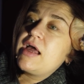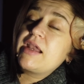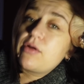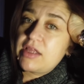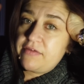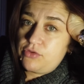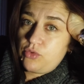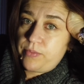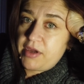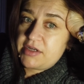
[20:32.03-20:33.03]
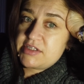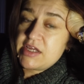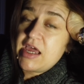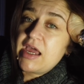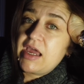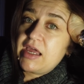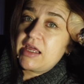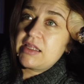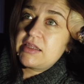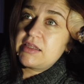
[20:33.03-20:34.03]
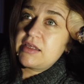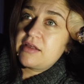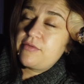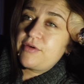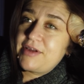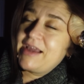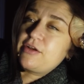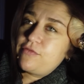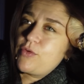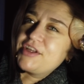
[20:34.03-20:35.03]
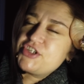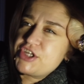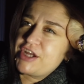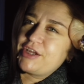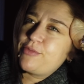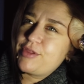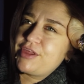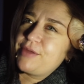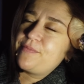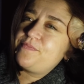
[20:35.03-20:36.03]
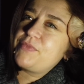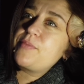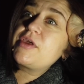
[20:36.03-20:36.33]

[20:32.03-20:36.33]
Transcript: and I will have two pairs and kind of one sharing with him.